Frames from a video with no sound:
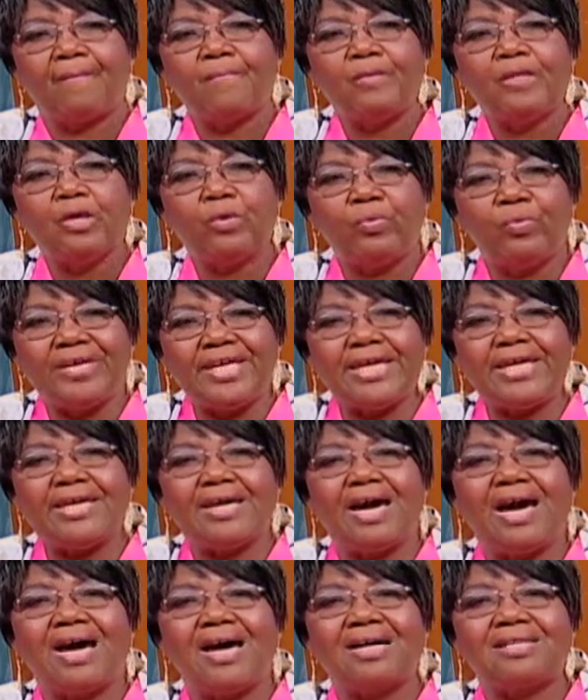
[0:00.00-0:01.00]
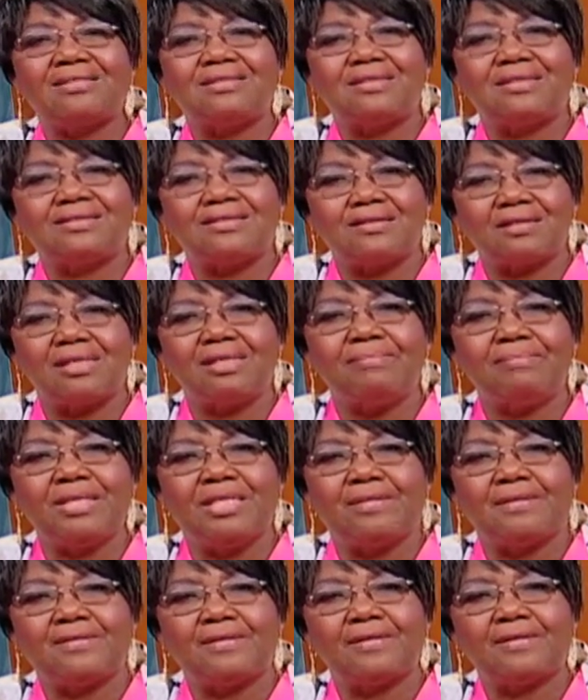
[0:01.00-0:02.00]
We are
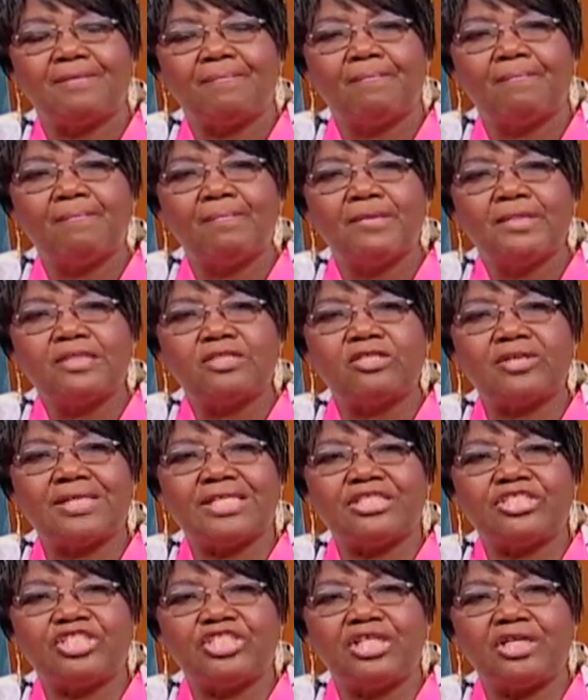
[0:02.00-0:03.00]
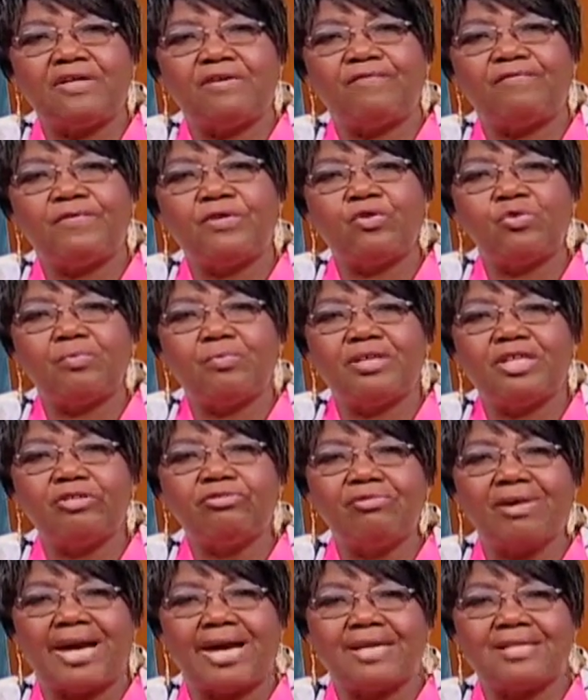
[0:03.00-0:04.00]
determined to achieve human
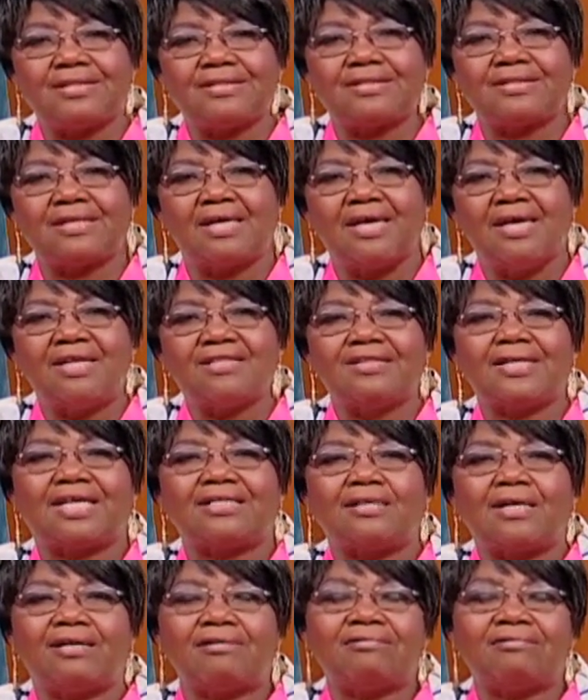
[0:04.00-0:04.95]
rights that are